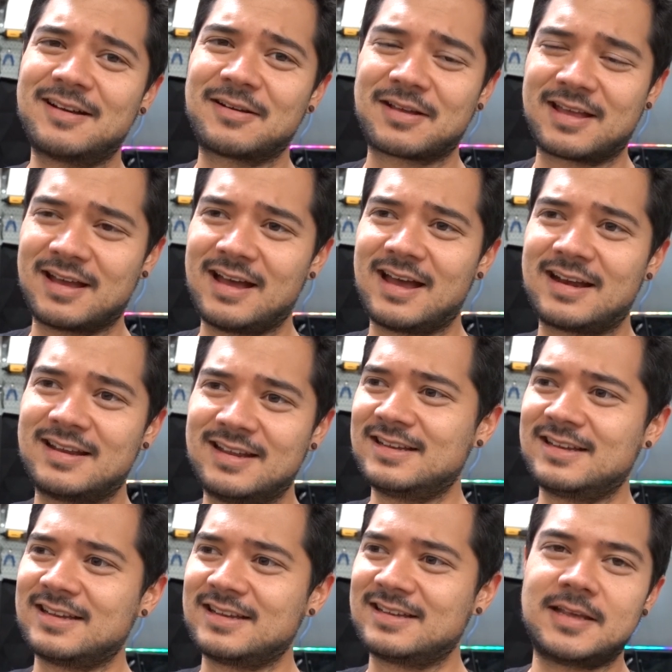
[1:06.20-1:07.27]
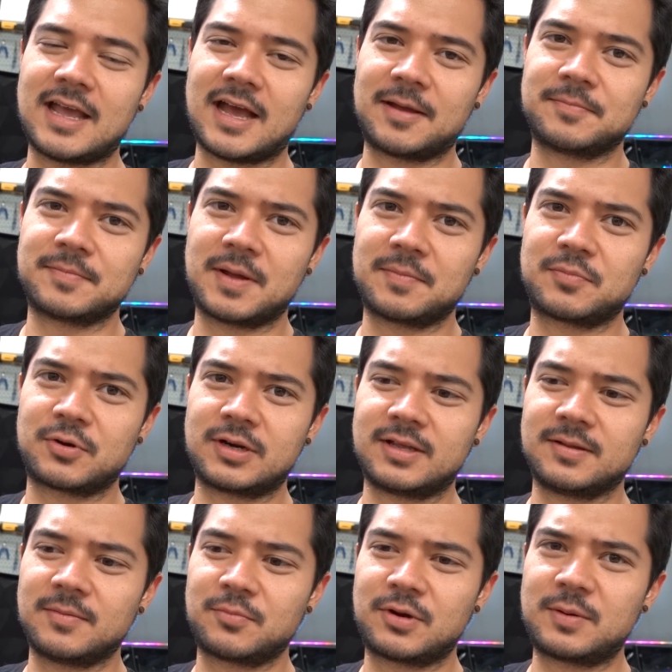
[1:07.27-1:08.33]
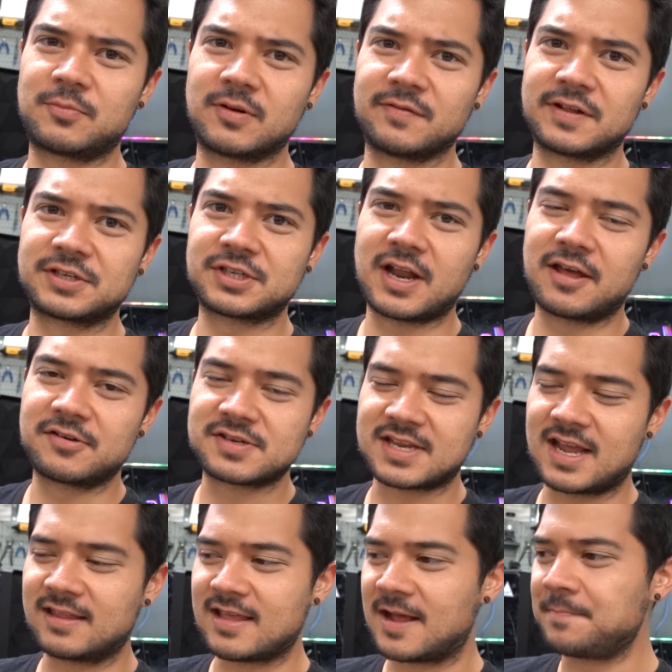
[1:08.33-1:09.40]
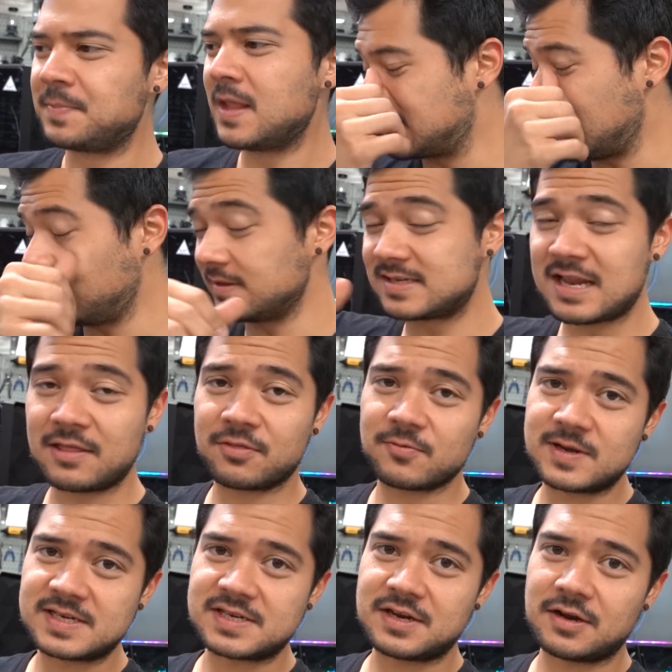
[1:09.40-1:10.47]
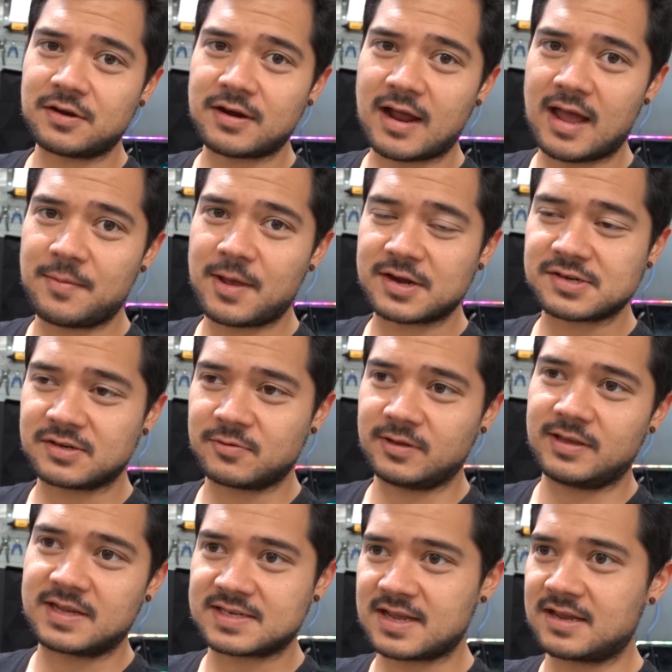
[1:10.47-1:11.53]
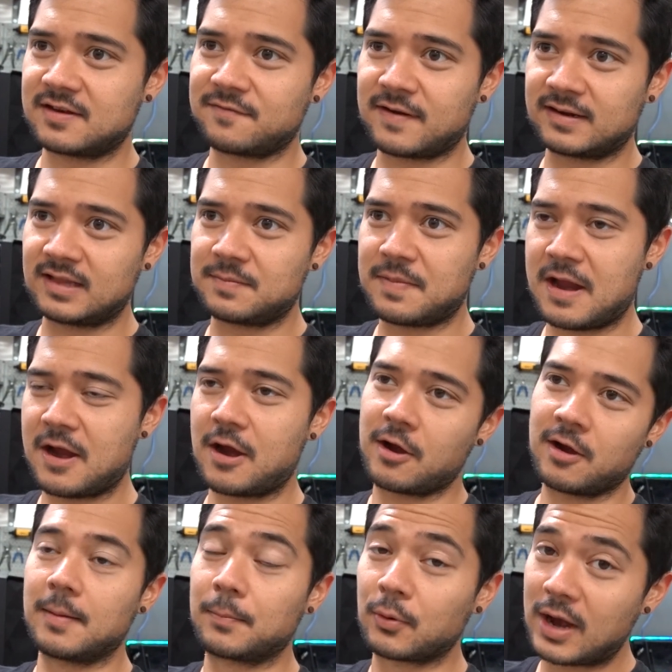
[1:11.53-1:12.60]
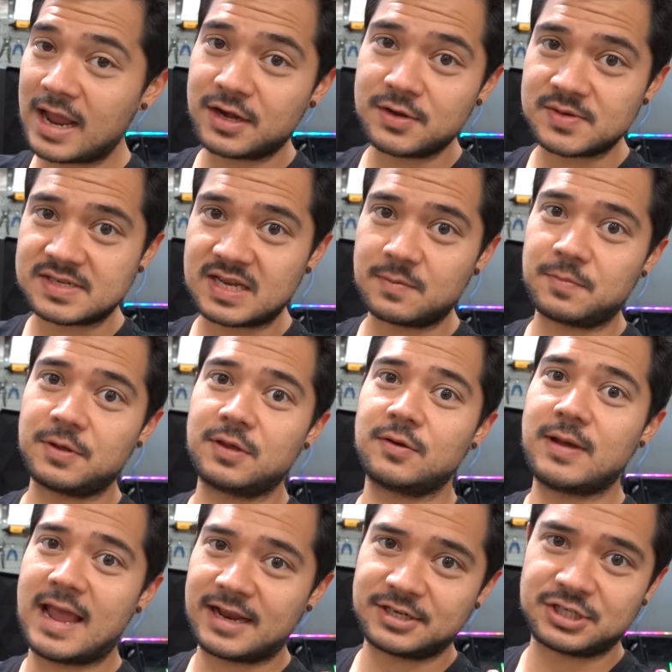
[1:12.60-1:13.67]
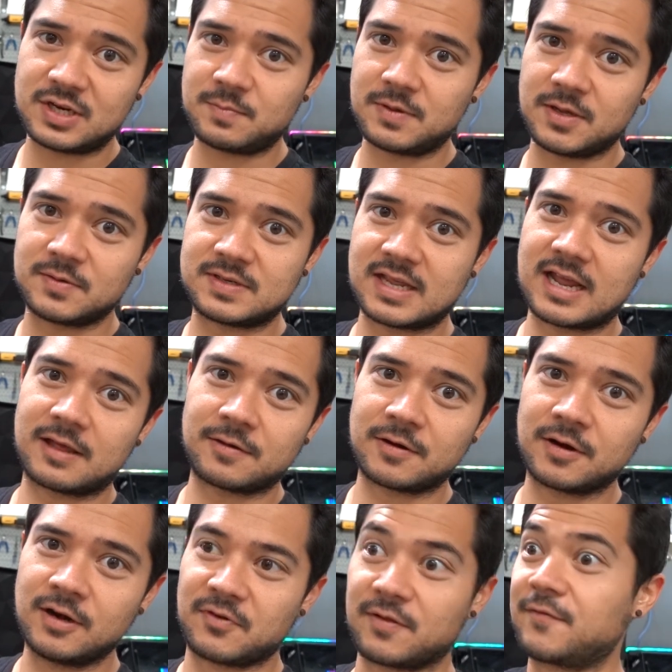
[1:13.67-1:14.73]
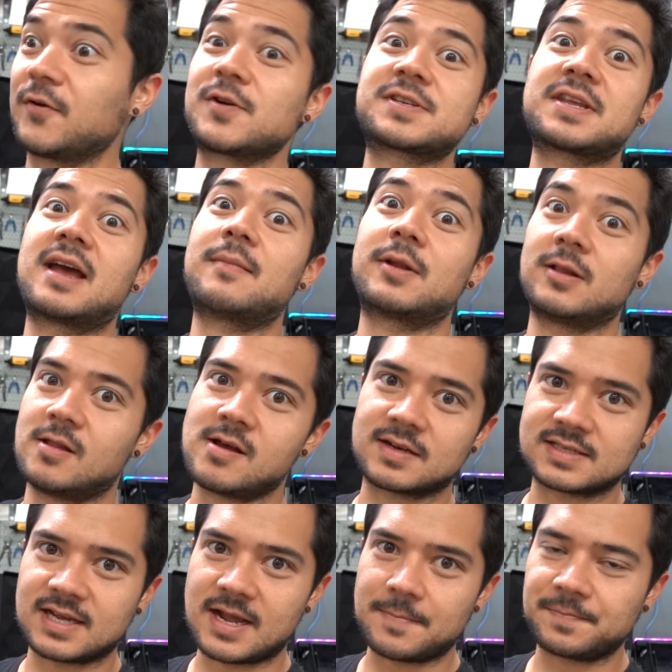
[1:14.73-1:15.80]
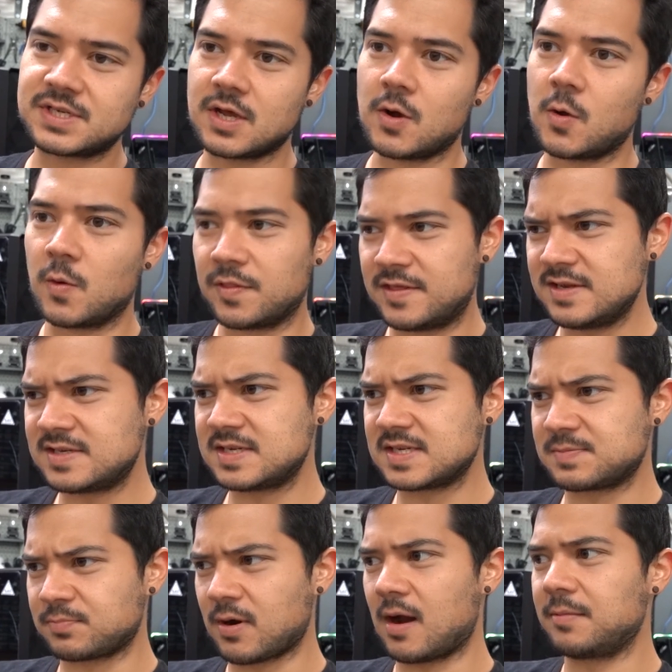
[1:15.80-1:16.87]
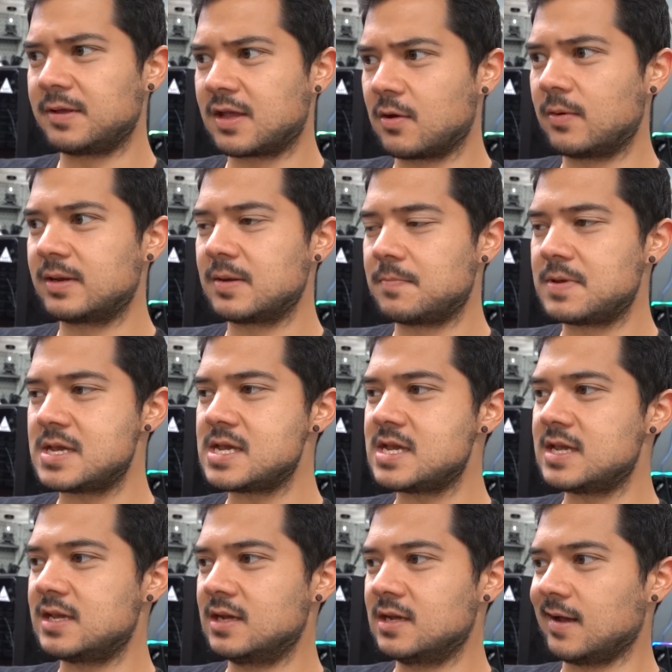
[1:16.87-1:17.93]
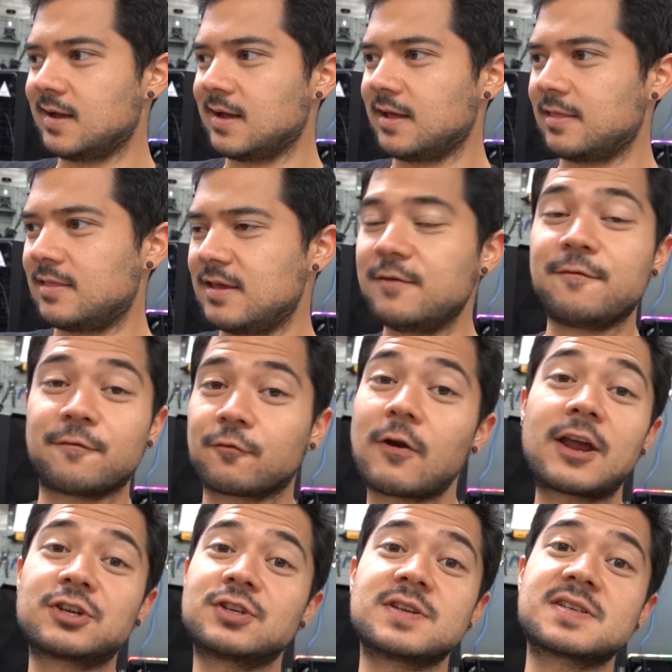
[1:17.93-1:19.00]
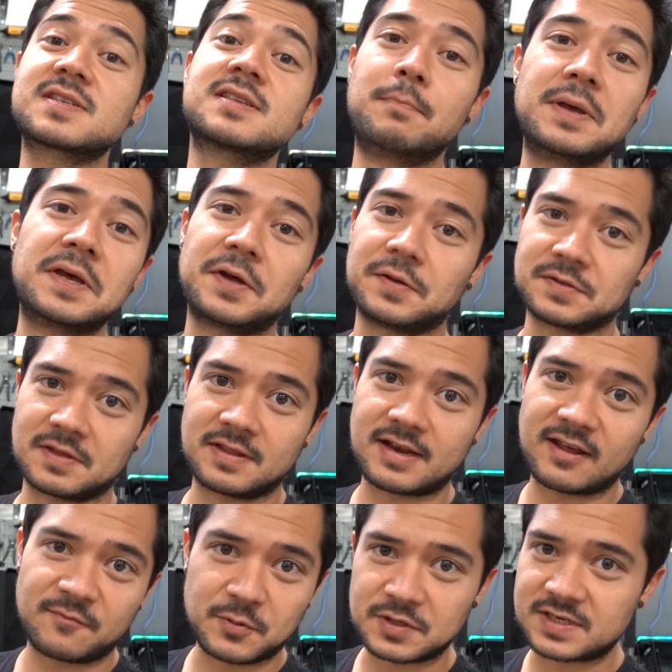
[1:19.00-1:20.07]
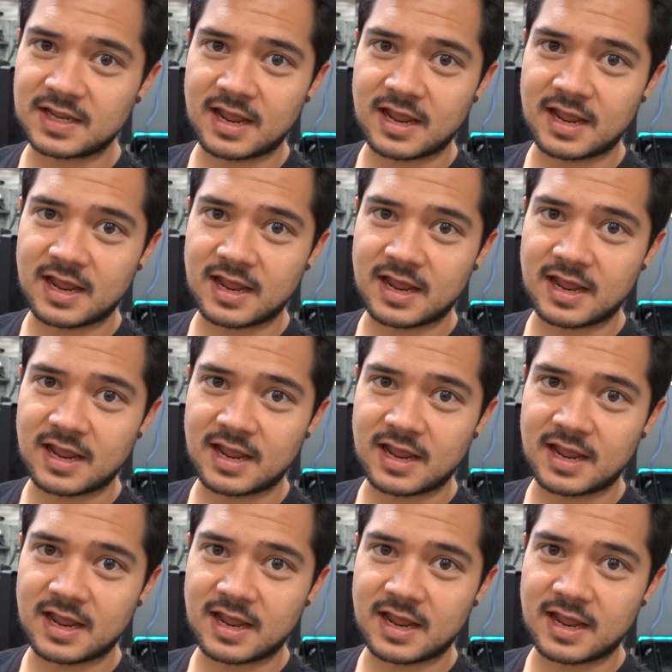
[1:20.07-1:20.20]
oh God, uh, yeah, I'm I'm pretty I'm pretty privileged. I understand that. But now that Zen three's here, I'm actually really excited to finally pair a brand new C P U and G P U together for the first time in a long time. So this is probably going to be uh, the freshest build that I've put